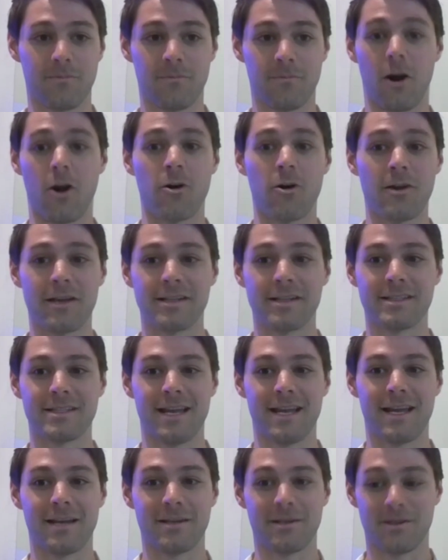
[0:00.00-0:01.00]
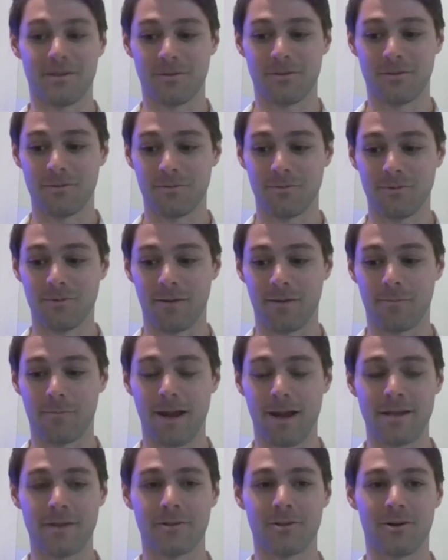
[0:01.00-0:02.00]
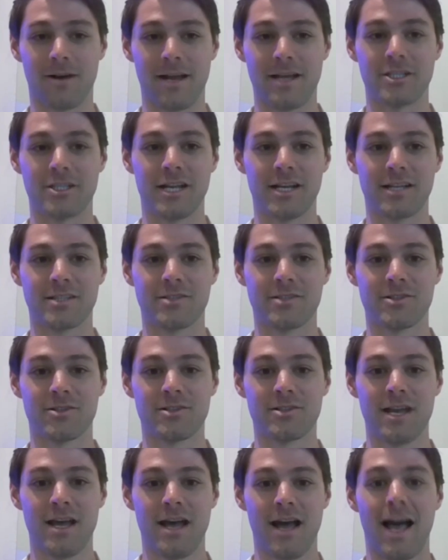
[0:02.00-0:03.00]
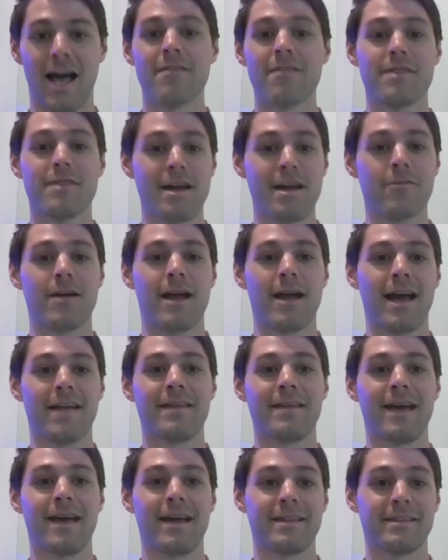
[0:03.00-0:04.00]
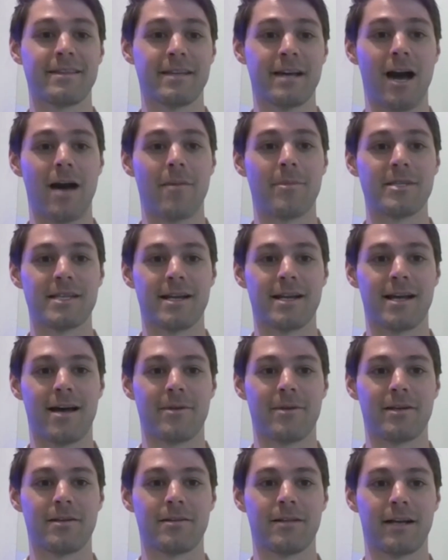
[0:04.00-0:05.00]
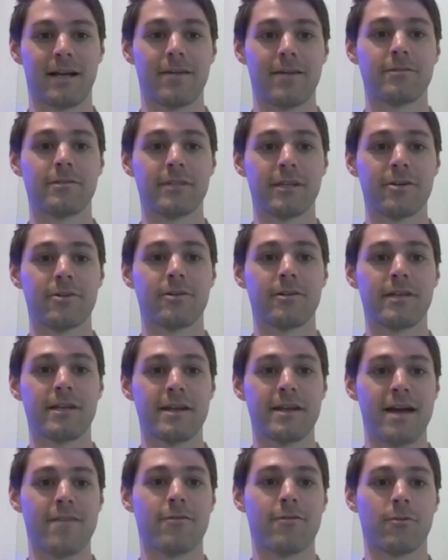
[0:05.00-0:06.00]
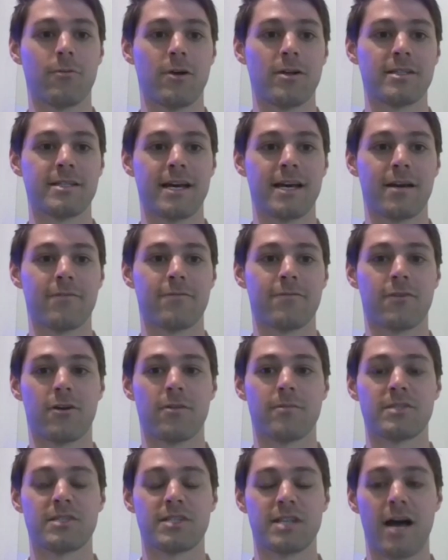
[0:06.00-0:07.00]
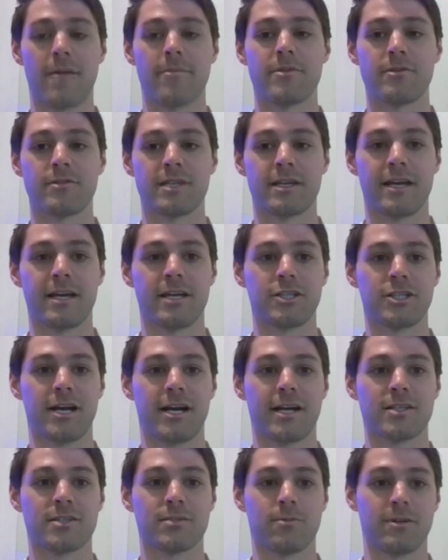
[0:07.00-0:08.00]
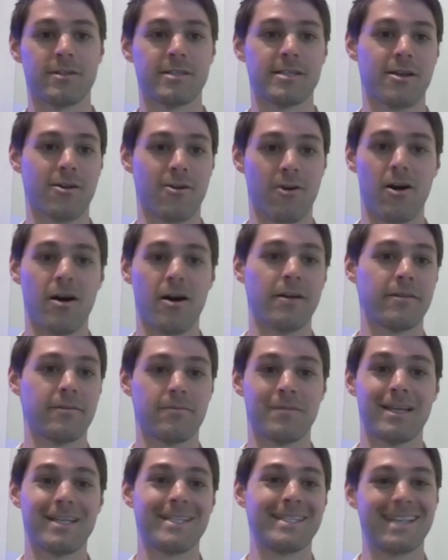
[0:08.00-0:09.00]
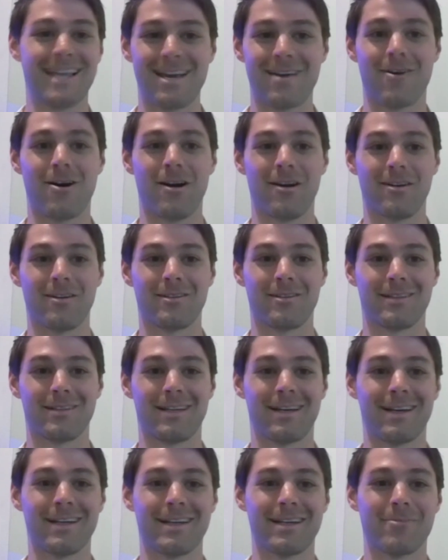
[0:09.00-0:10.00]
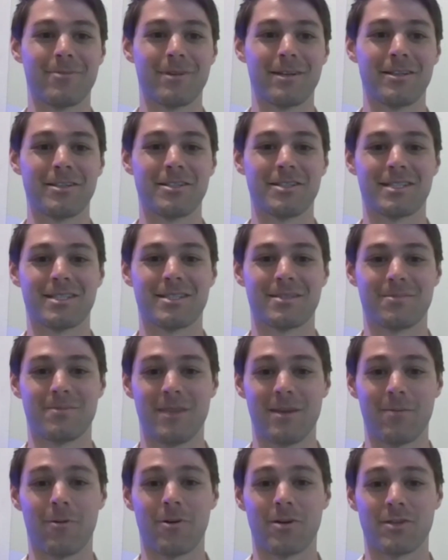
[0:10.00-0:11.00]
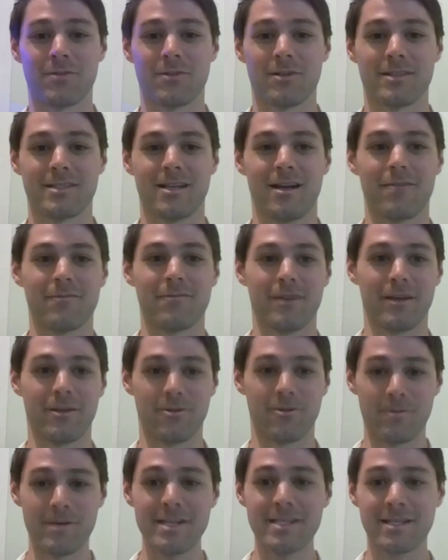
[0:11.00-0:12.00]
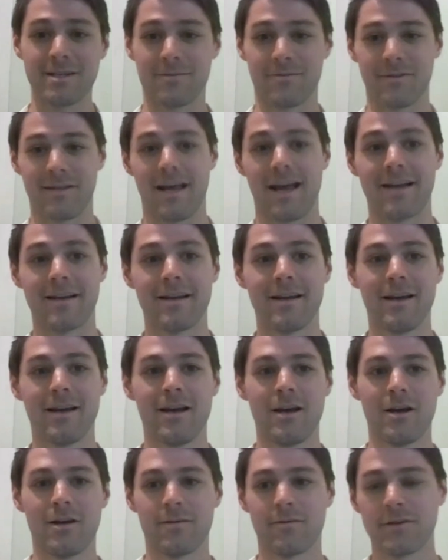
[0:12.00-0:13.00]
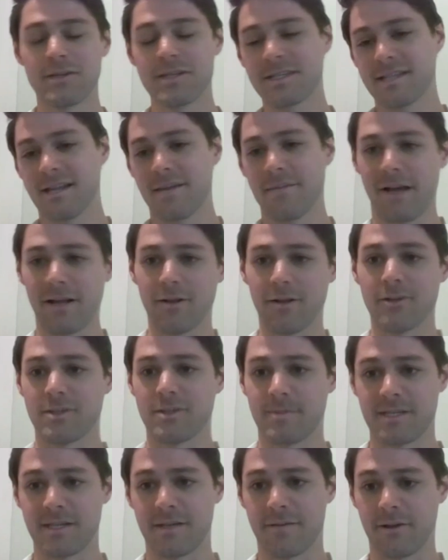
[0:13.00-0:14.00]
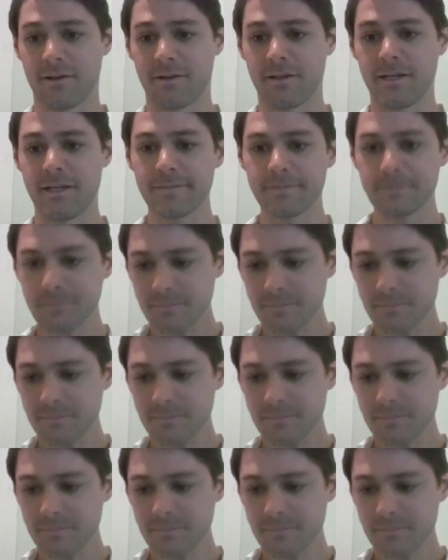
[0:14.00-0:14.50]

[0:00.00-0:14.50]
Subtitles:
ardent and like regular Ajax users. I've never had that the opposite happen. Like I've literally never once had a firm stop using Ajax. Once they're on, they stay on. Yeah, it really just it works for itself. And the reason for that versus Tempello specifically